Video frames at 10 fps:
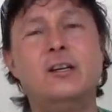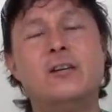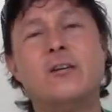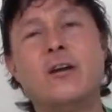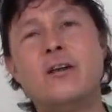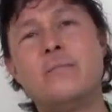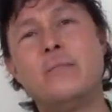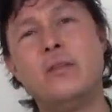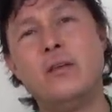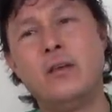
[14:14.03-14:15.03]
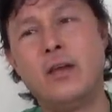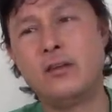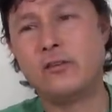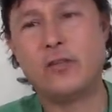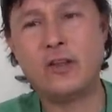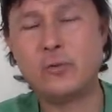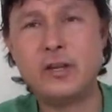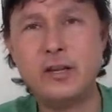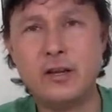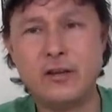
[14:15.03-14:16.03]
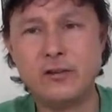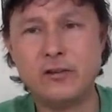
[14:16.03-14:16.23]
right? And so that's what he does.